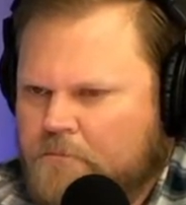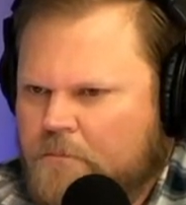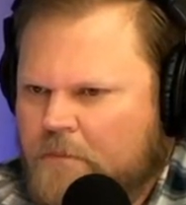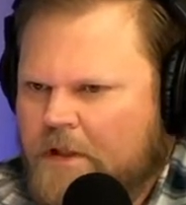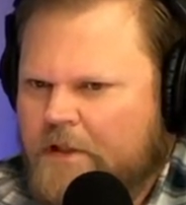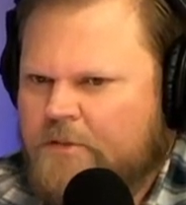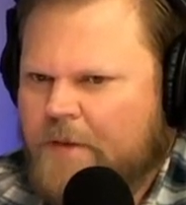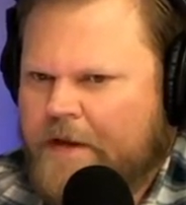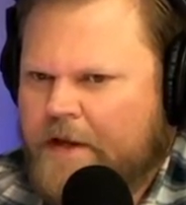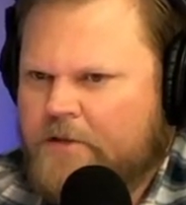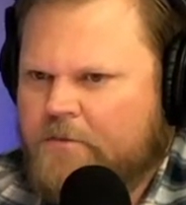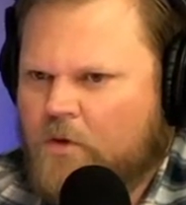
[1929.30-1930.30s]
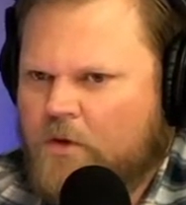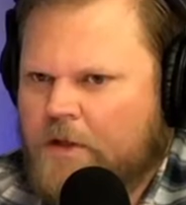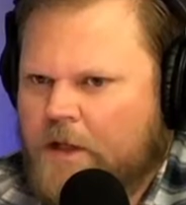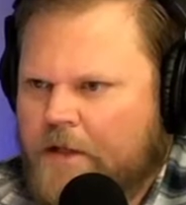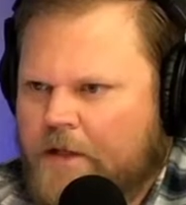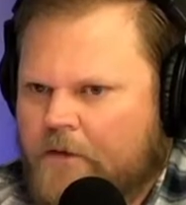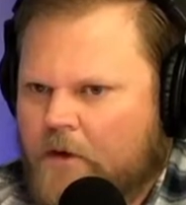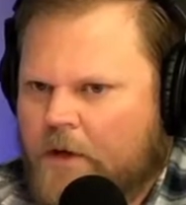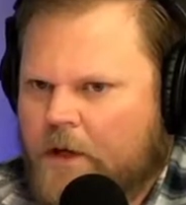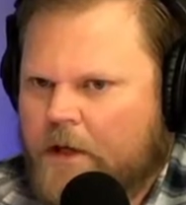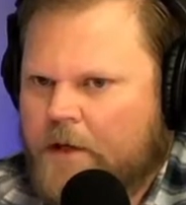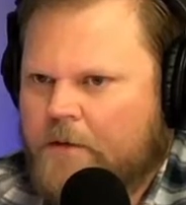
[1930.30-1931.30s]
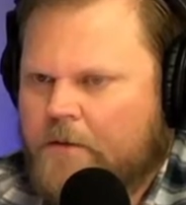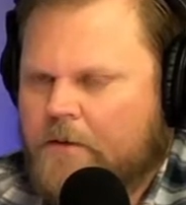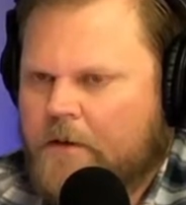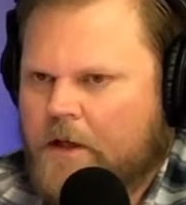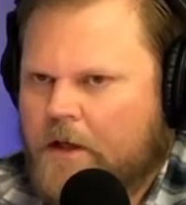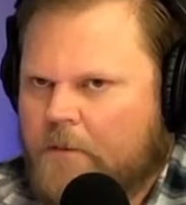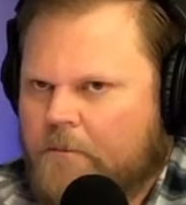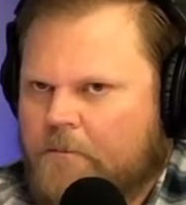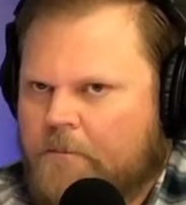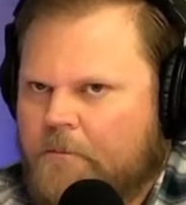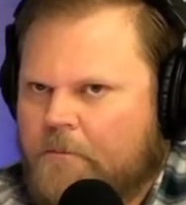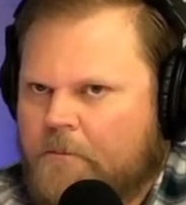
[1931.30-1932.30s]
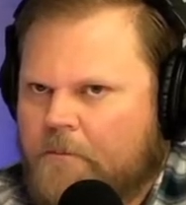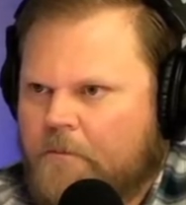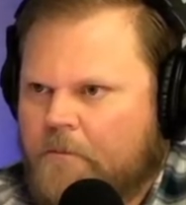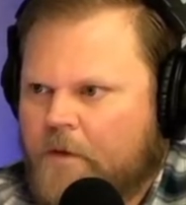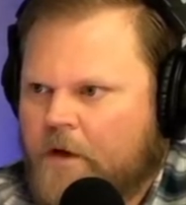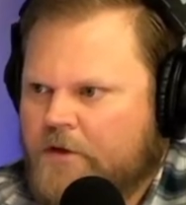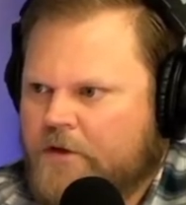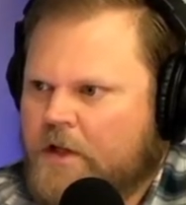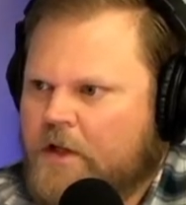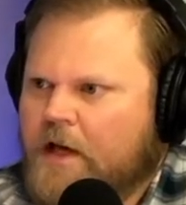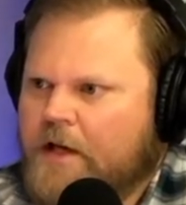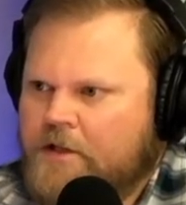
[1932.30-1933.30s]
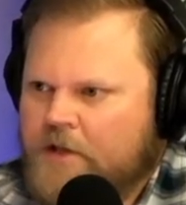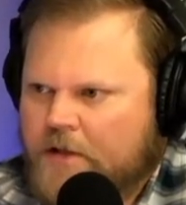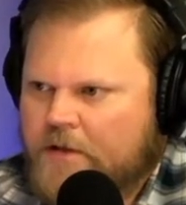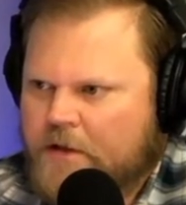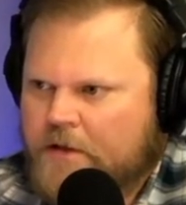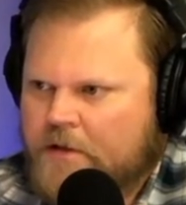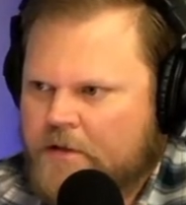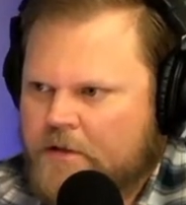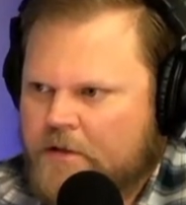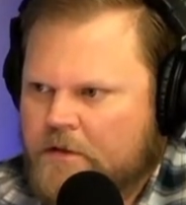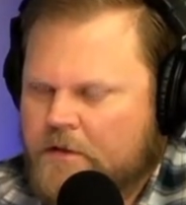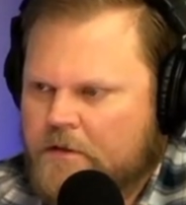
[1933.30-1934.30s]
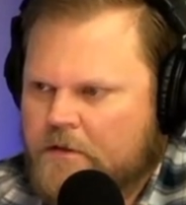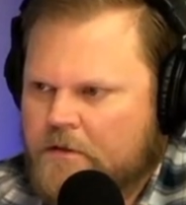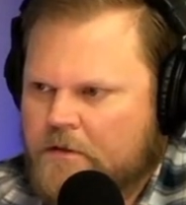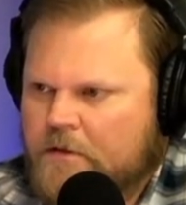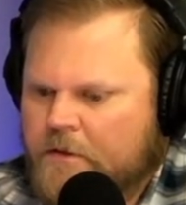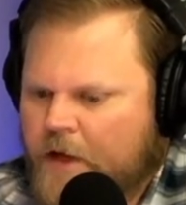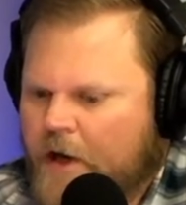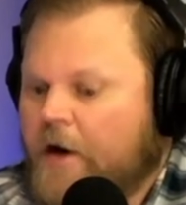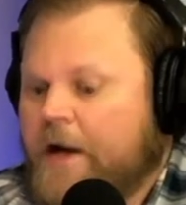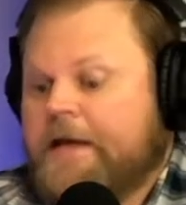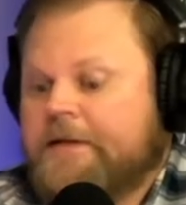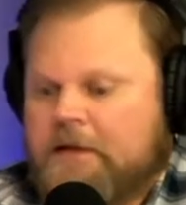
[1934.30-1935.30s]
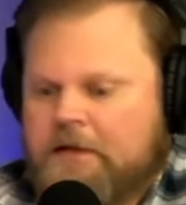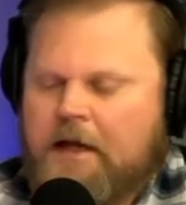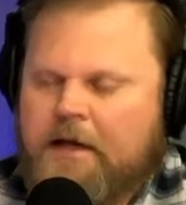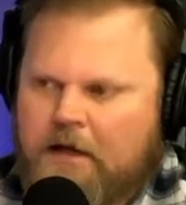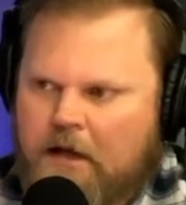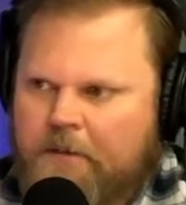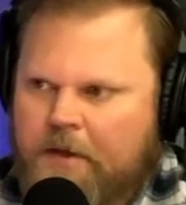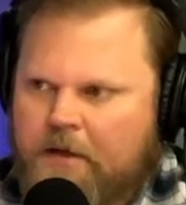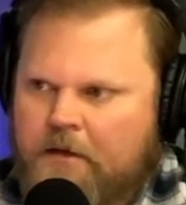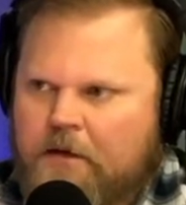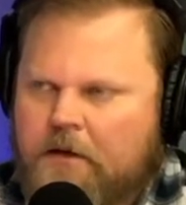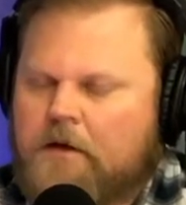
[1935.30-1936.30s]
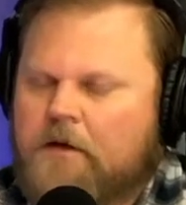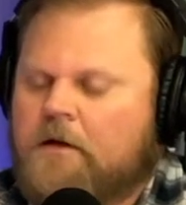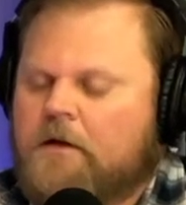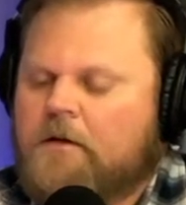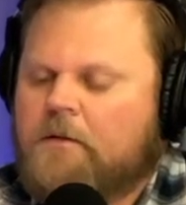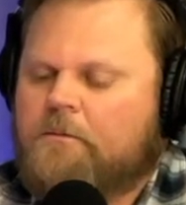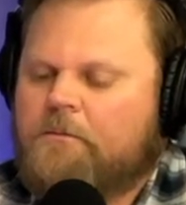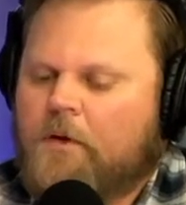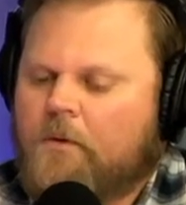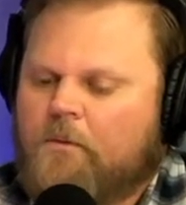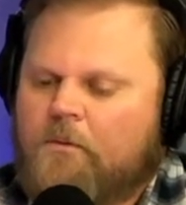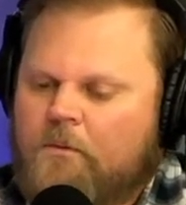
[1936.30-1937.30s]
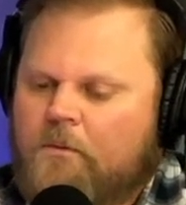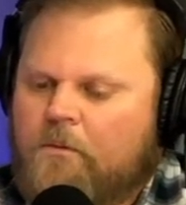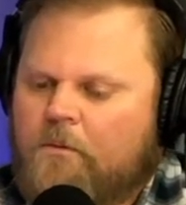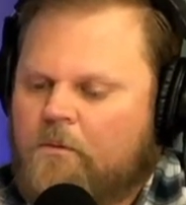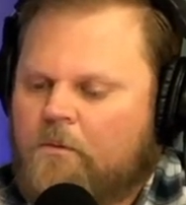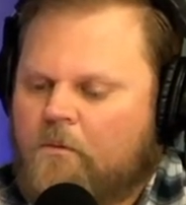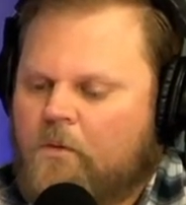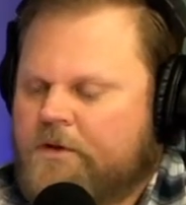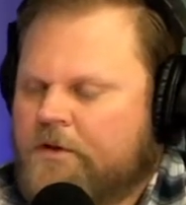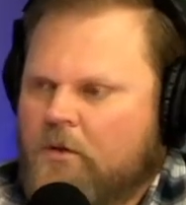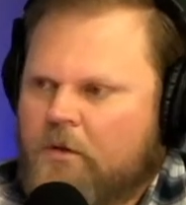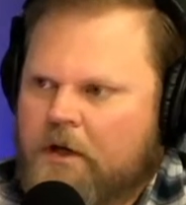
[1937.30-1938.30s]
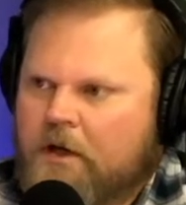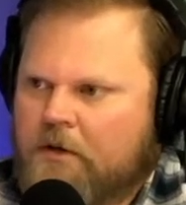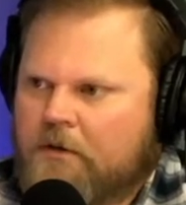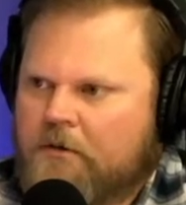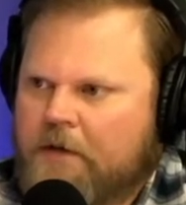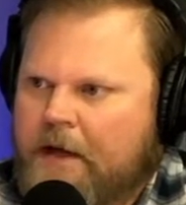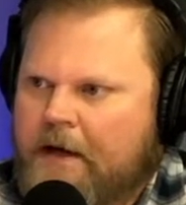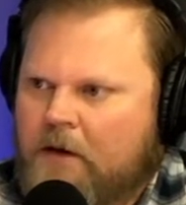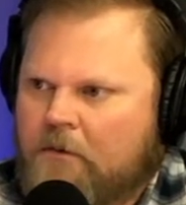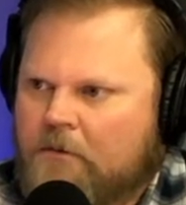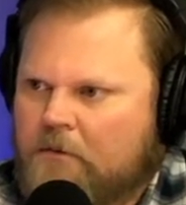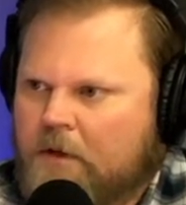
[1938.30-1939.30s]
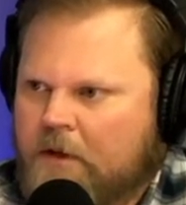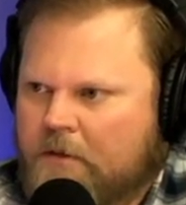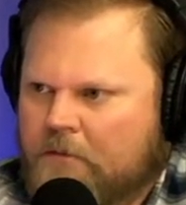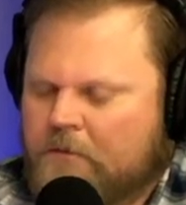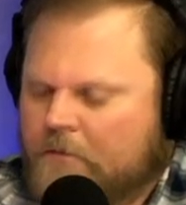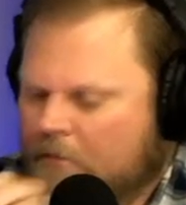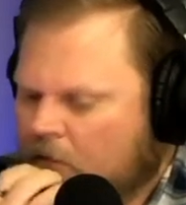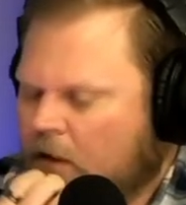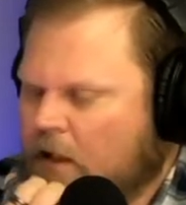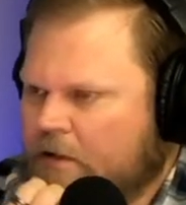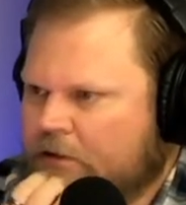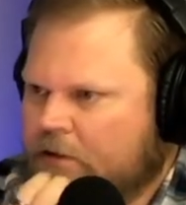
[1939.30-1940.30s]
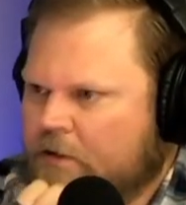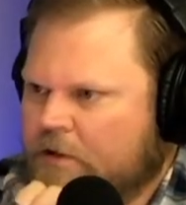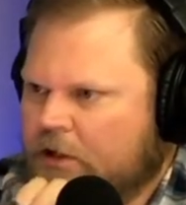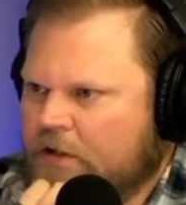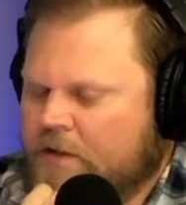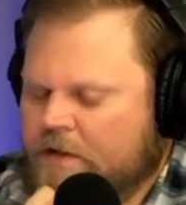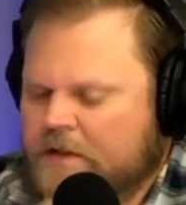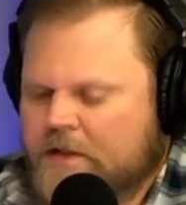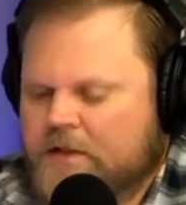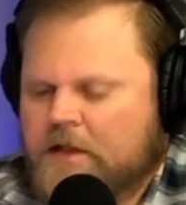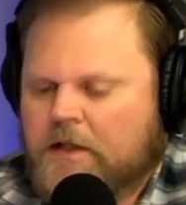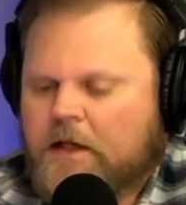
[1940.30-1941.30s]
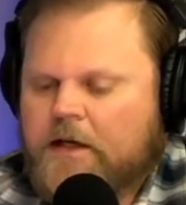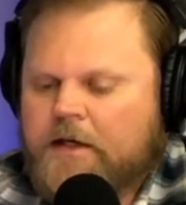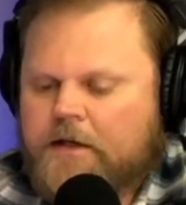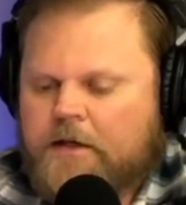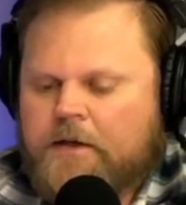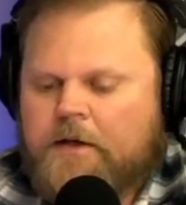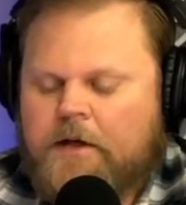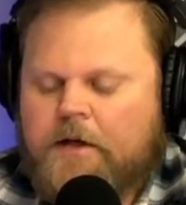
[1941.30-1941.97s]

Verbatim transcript: it's, I think it's more in line of okay, uh, there's delayed justice. Mm-hmm. There is a day coming, right? But what's going on now? Mm-hmm. Like God's justice is delayed. Mm-hmm.